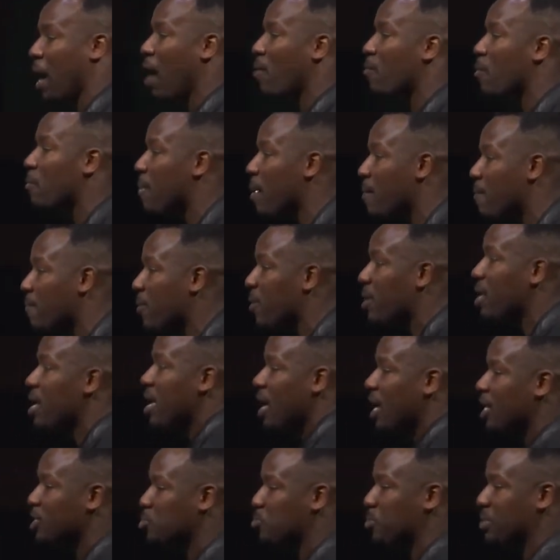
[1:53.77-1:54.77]
I remember
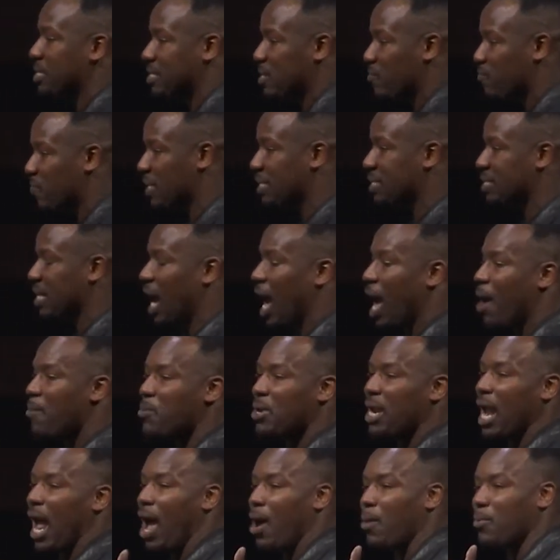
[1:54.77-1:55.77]
a specific time
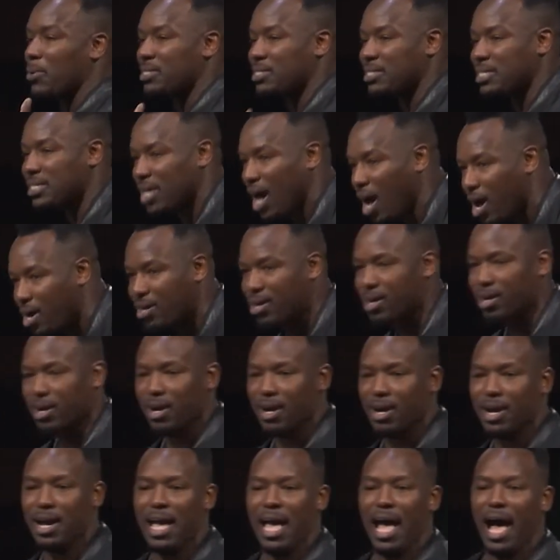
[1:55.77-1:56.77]
when I was
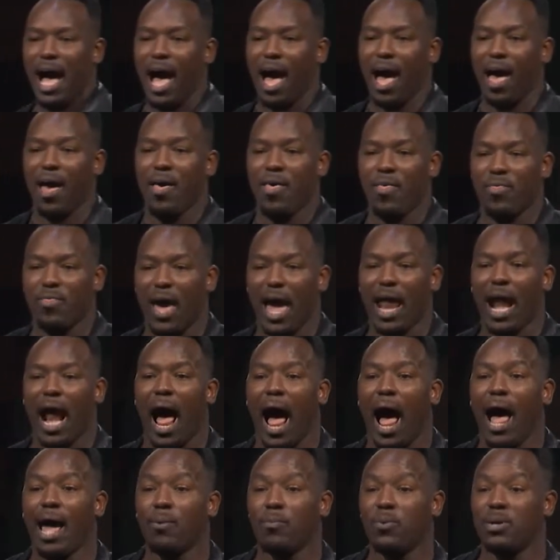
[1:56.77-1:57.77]
younger uh, that
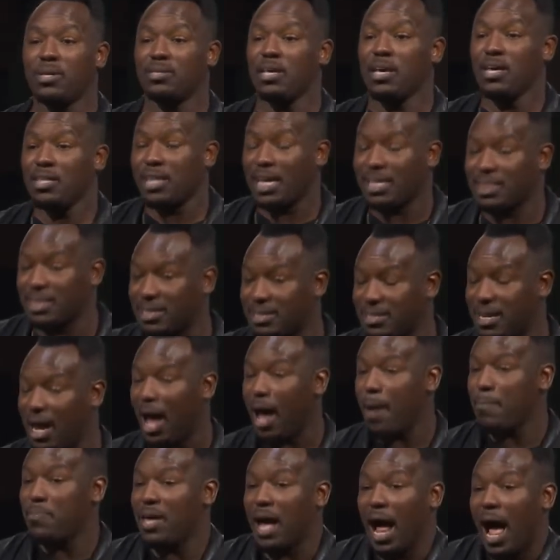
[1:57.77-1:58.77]
I was like the
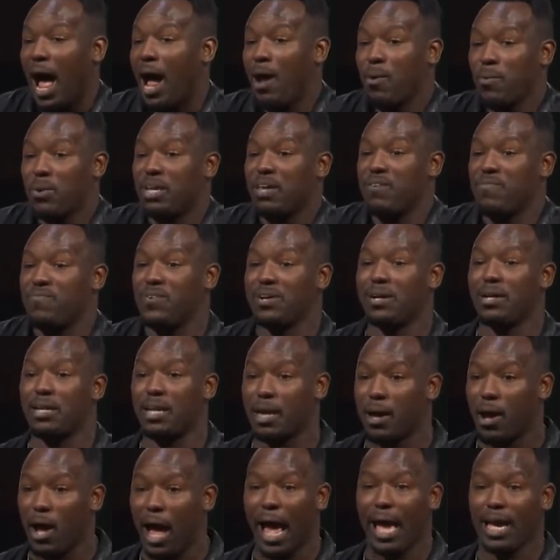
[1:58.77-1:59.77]
time that I really felt
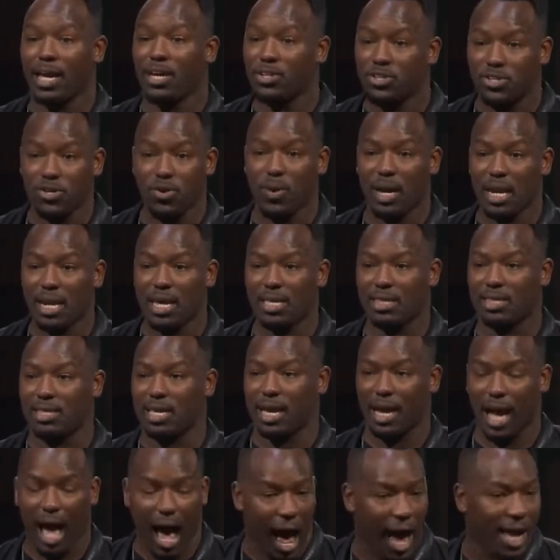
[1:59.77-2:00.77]
like I can do
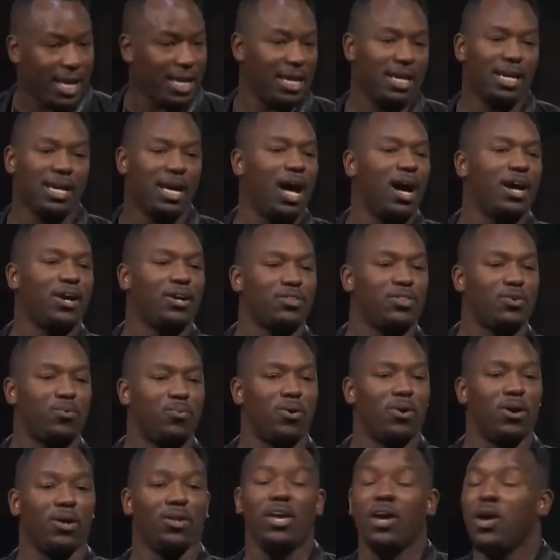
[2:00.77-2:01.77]
anything, I can conquer the
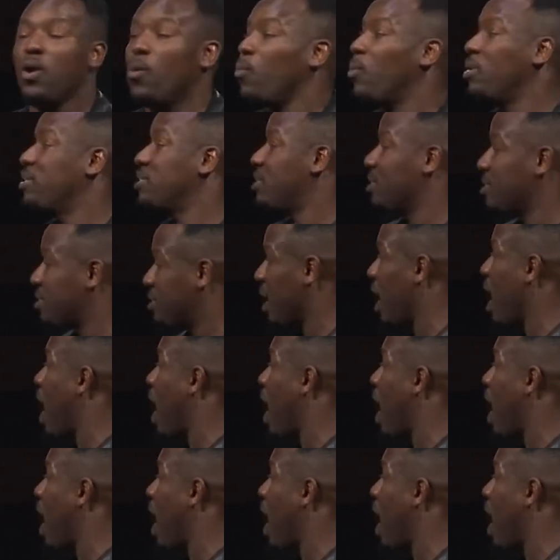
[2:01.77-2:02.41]
world was the